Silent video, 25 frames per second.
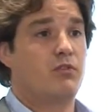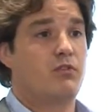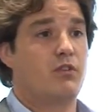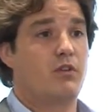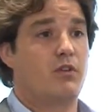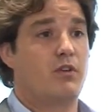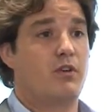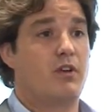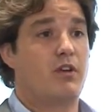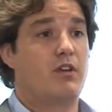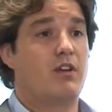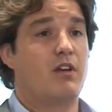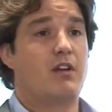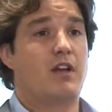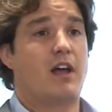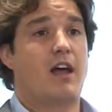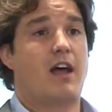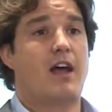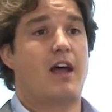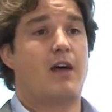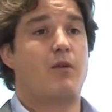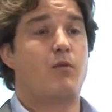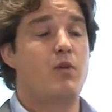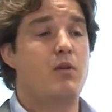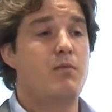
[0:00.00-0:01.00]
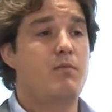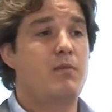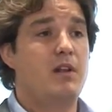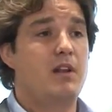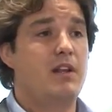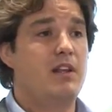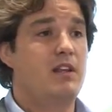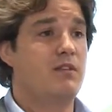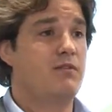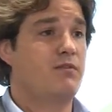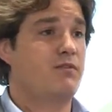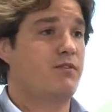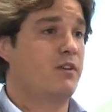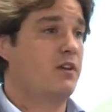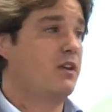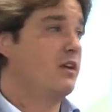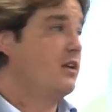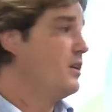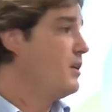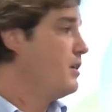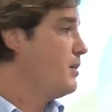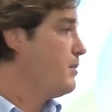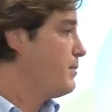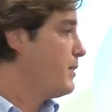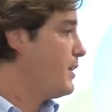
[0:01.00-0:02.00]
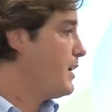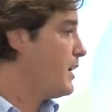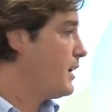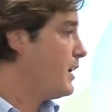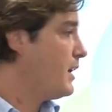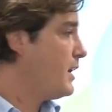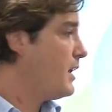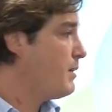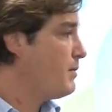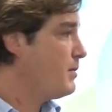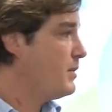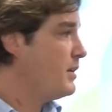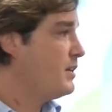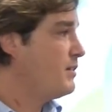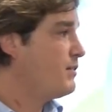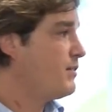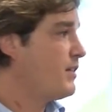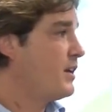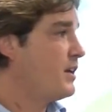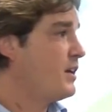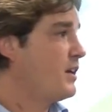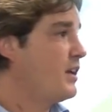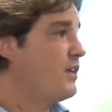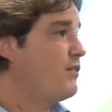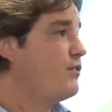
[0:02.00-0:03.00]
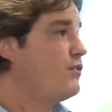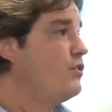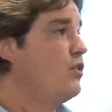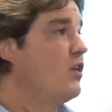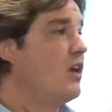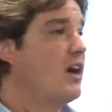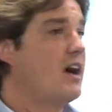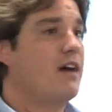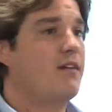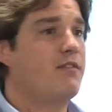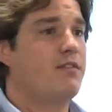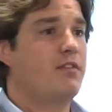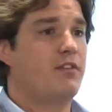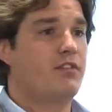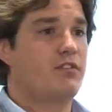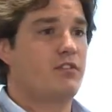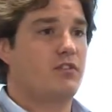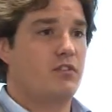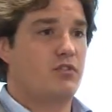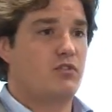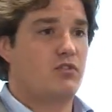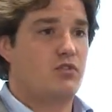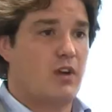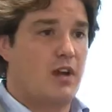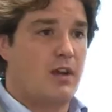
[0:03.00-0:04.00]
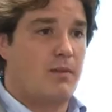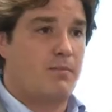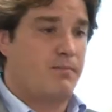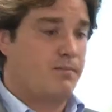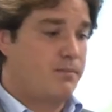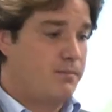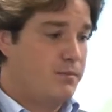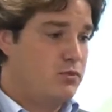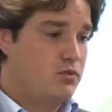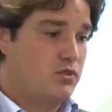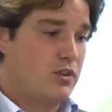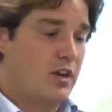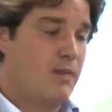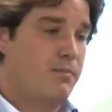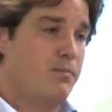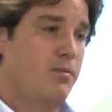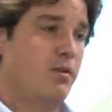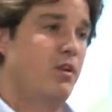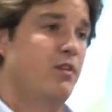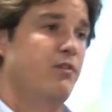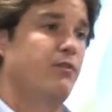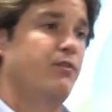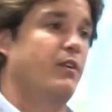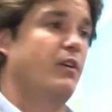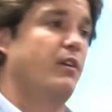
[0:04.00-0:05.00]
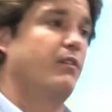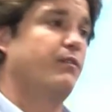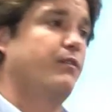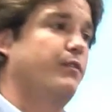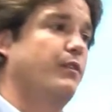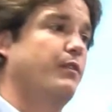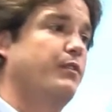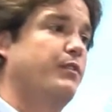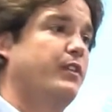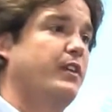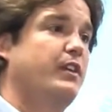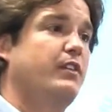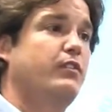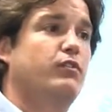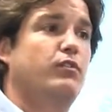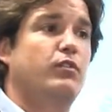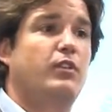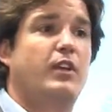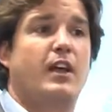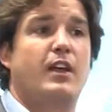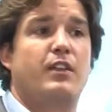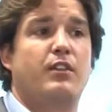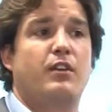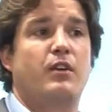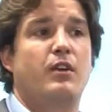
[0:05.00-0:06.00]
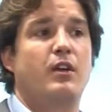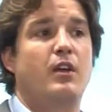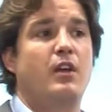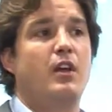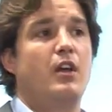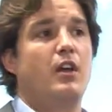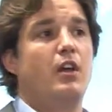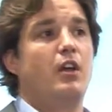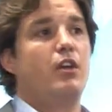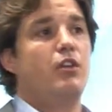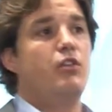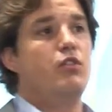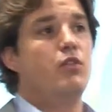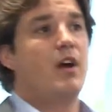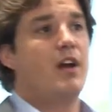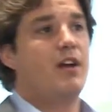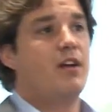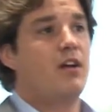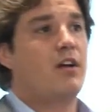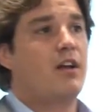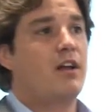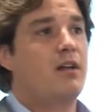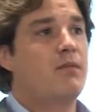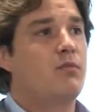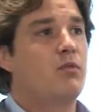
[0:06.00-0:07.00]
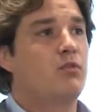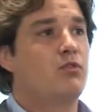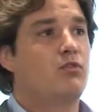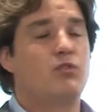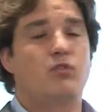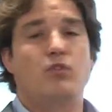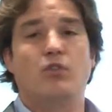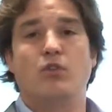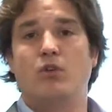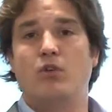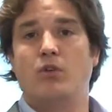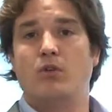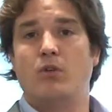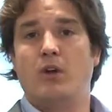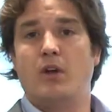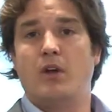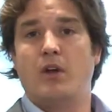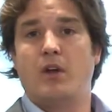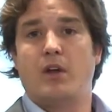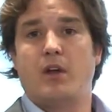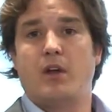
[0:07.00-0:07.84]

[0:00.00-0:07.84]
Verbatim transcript: So uh, we believe, Pierre and I believe that if you don't have this tri tripod of, of, of, things together, you are not able to go,